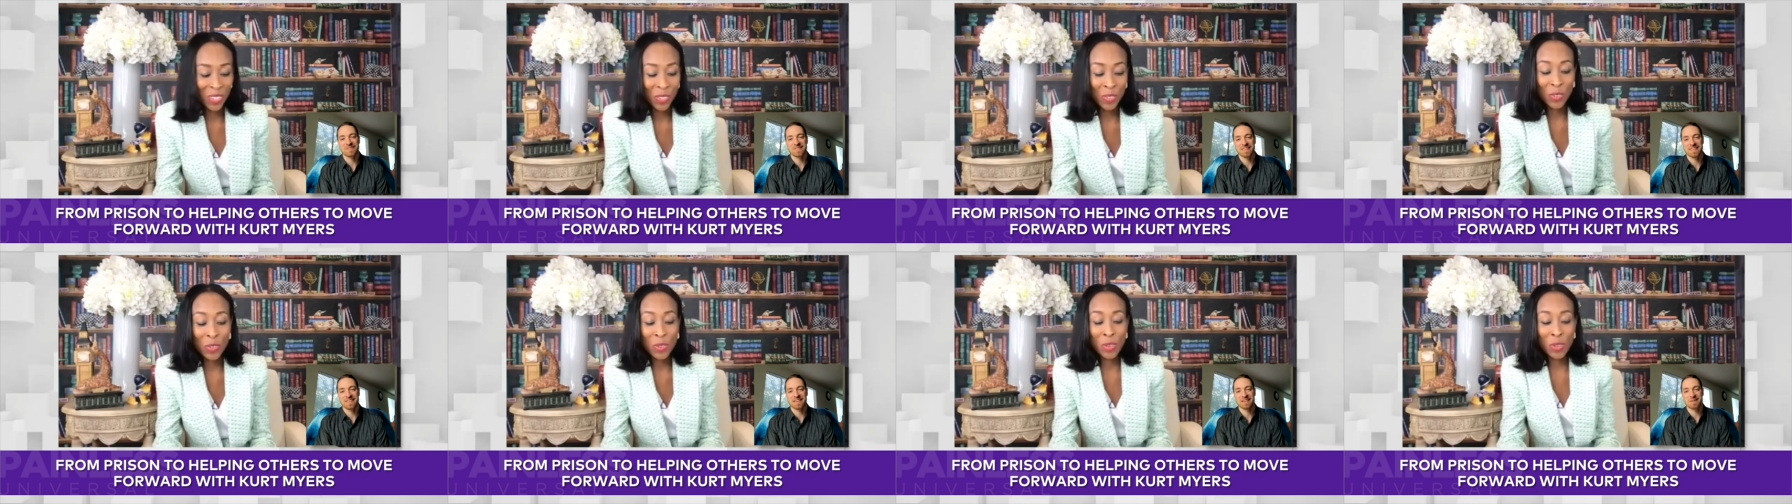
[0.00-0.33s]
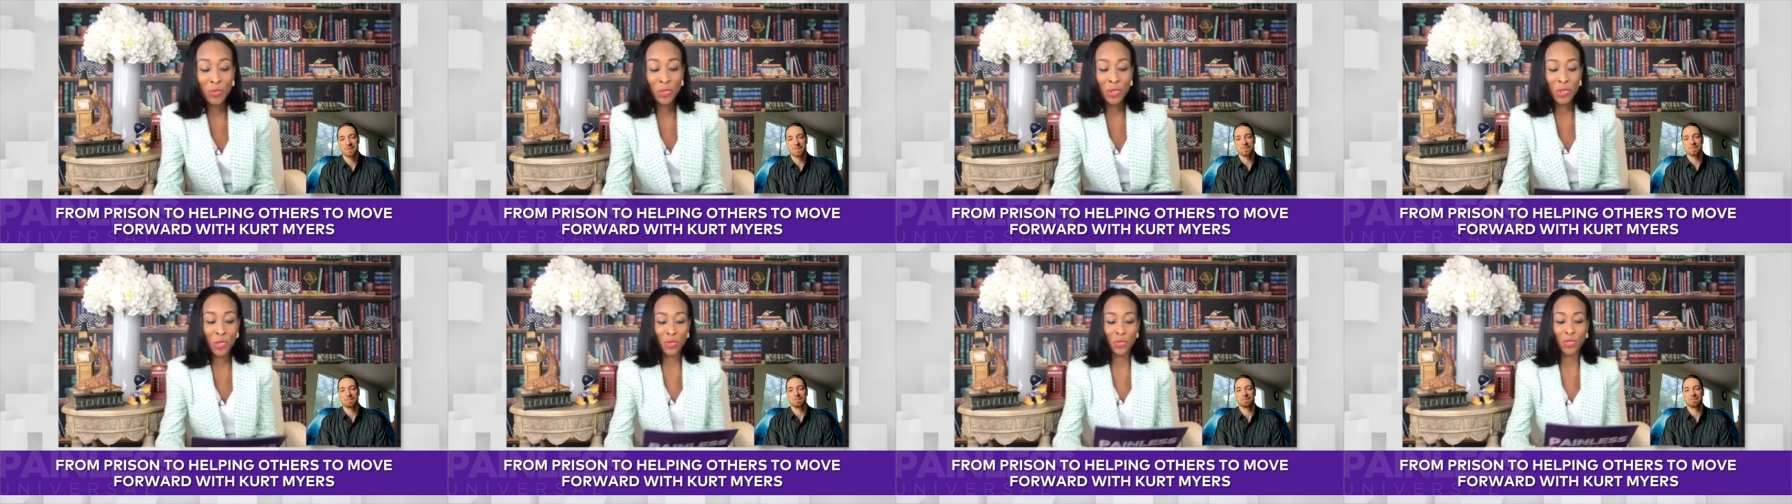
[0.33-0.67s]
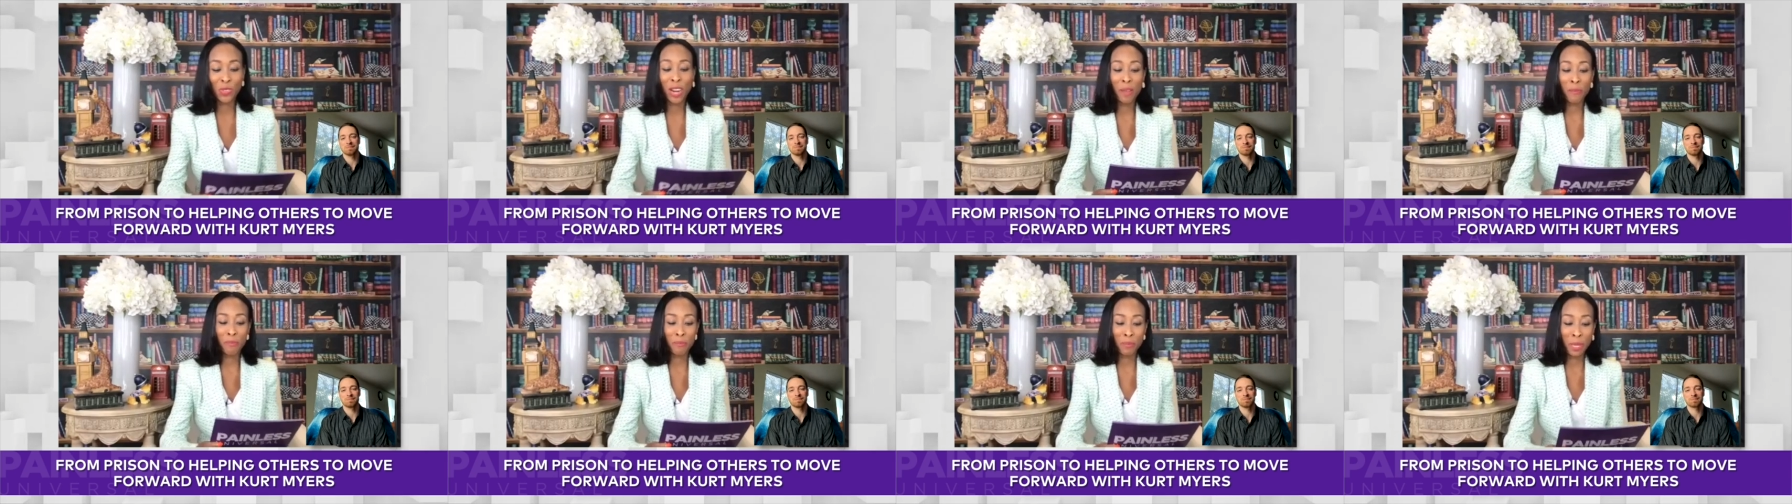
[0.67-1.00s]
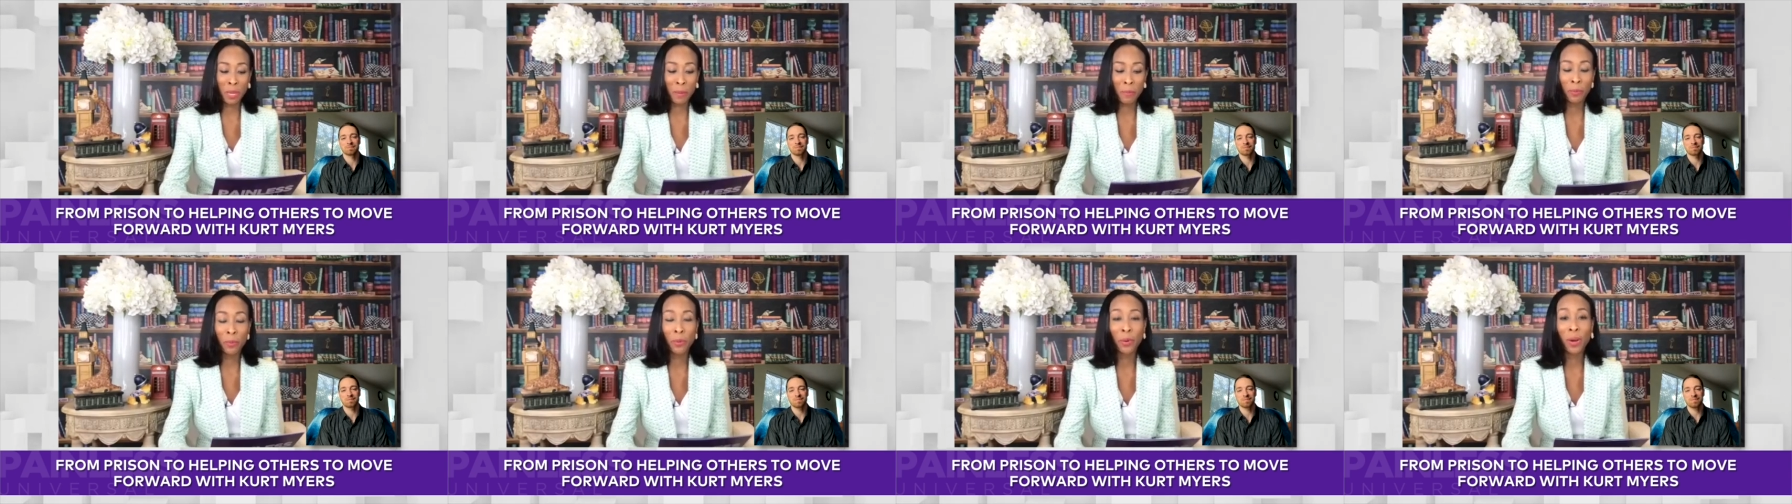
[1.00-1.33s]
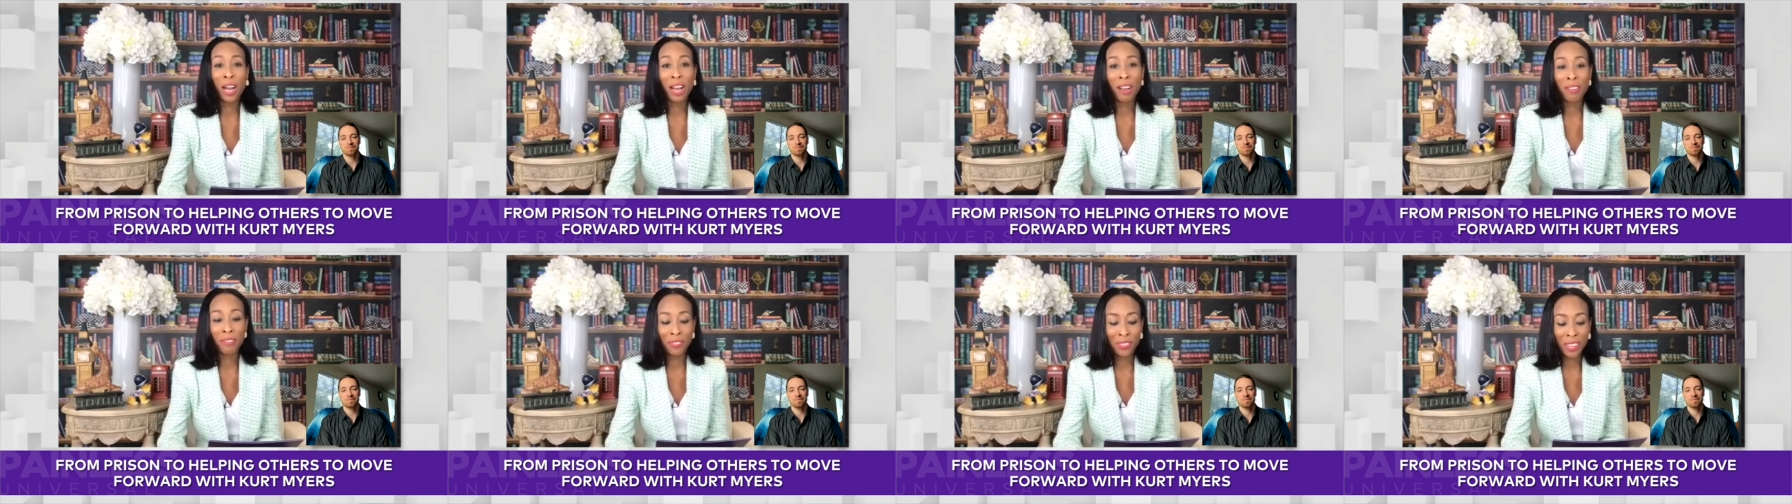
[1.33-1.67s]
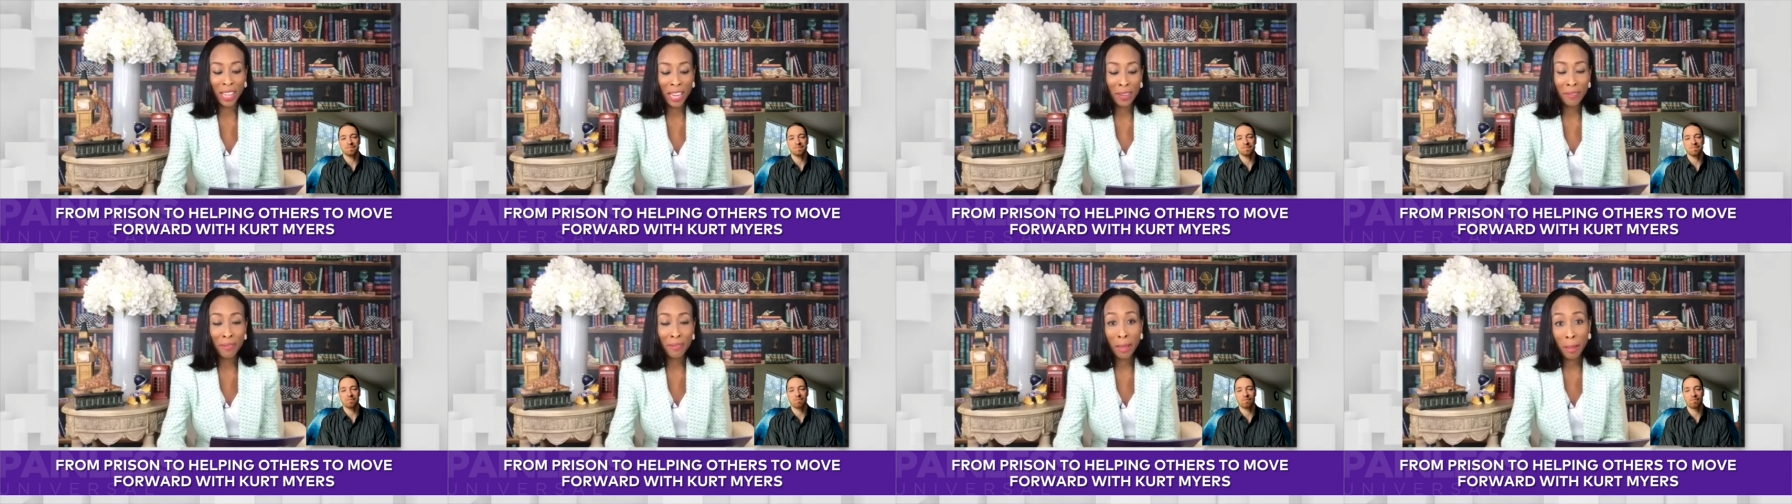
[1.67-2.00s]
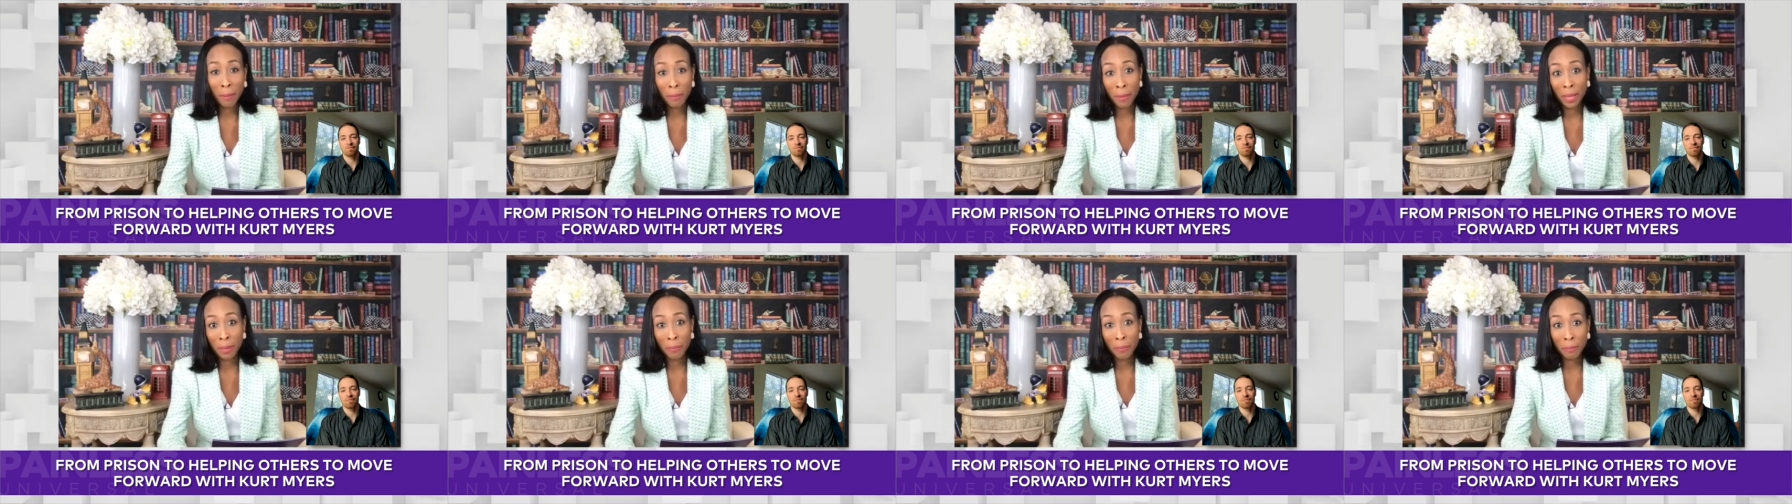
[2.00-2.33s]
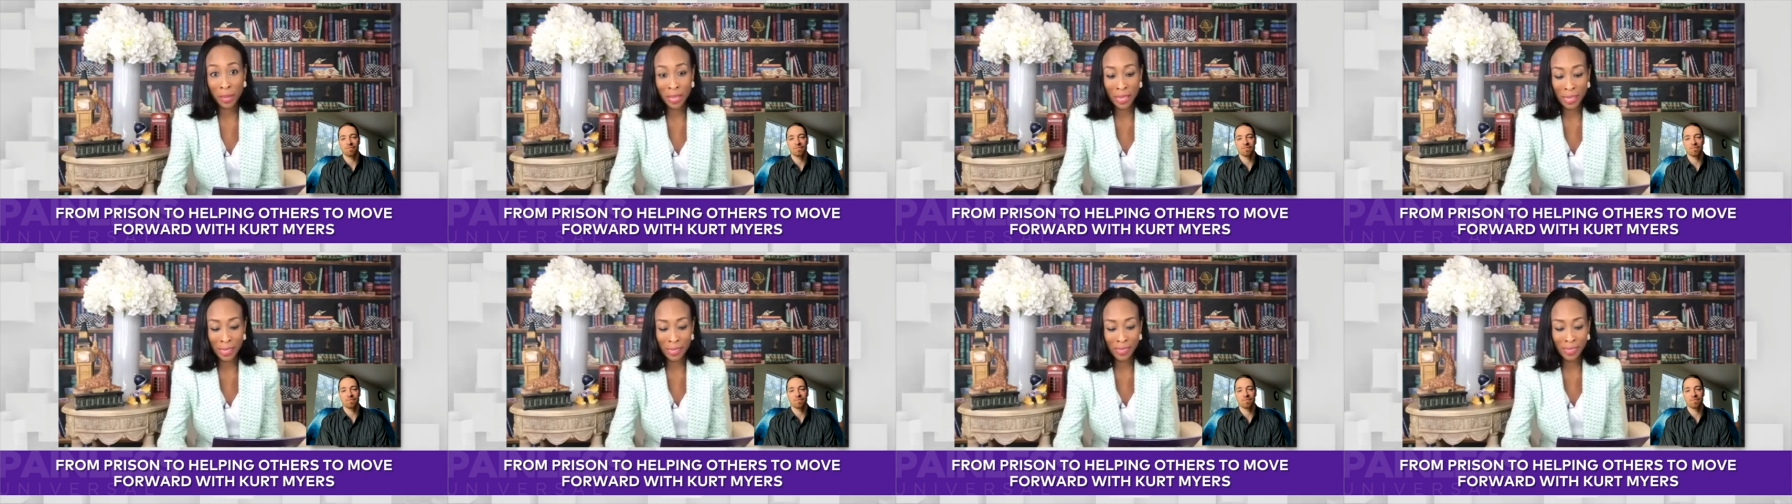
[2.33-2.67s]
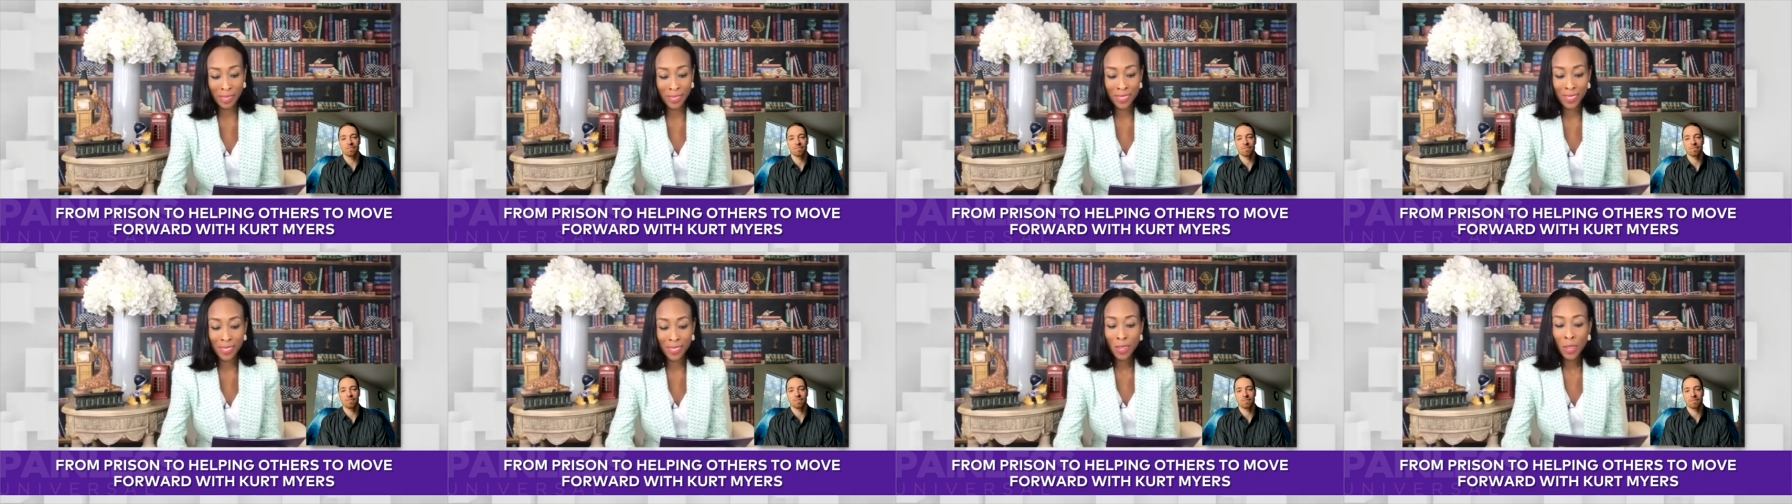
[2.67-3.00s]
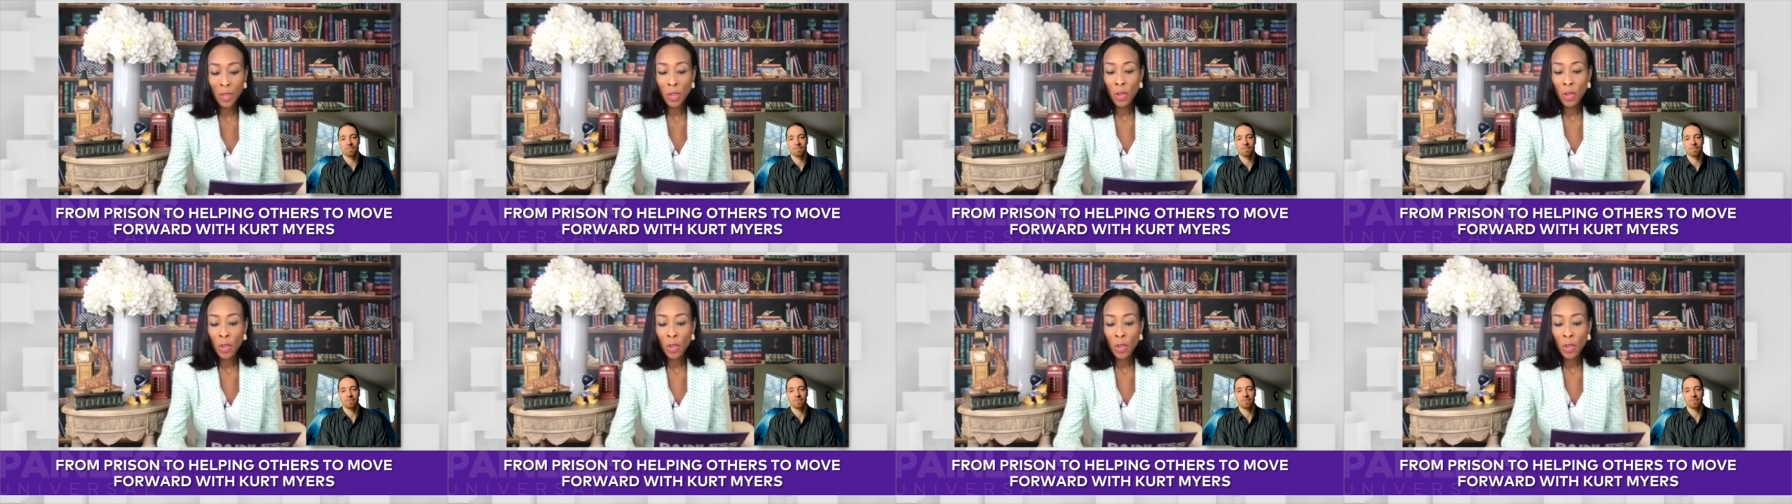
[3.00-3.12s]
you do, you've described people as dynamic beings